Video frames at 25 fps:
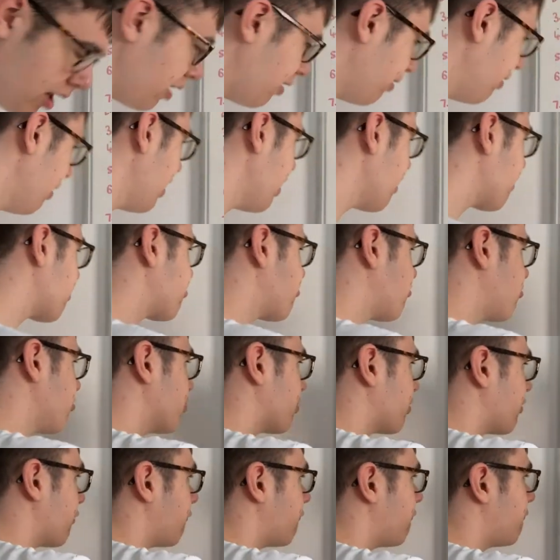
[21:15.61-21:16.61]
Next, you
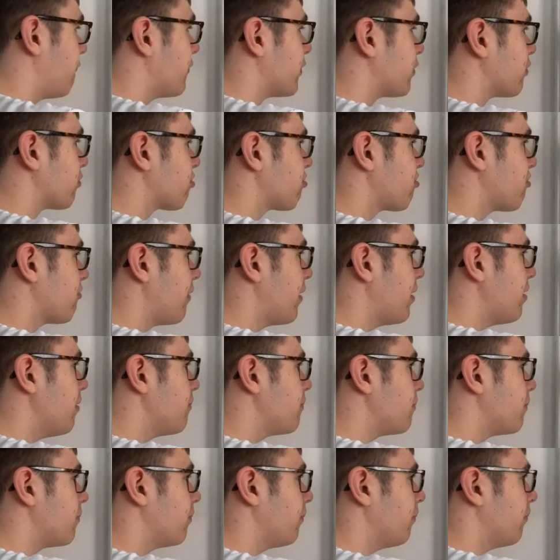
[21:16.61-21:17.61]
want to filter
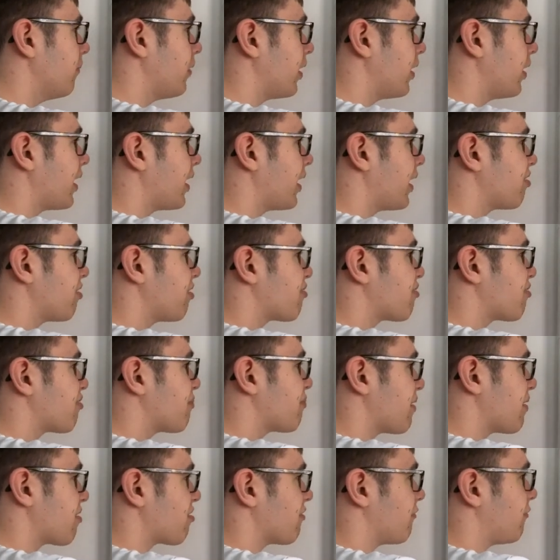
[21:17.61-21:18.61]
it Again,
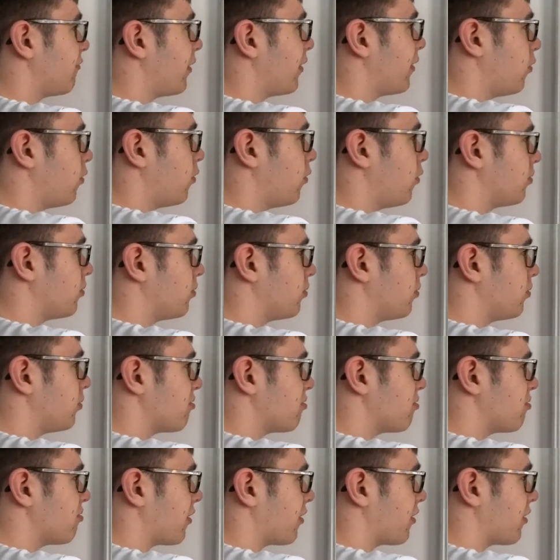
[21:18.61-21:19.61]
specify what
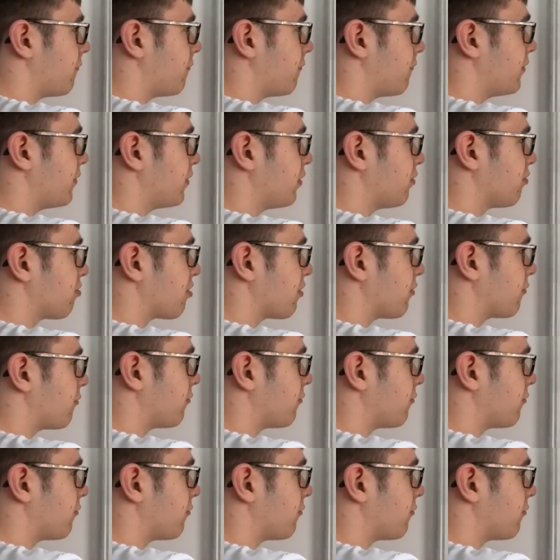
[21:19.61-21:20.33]
using a filter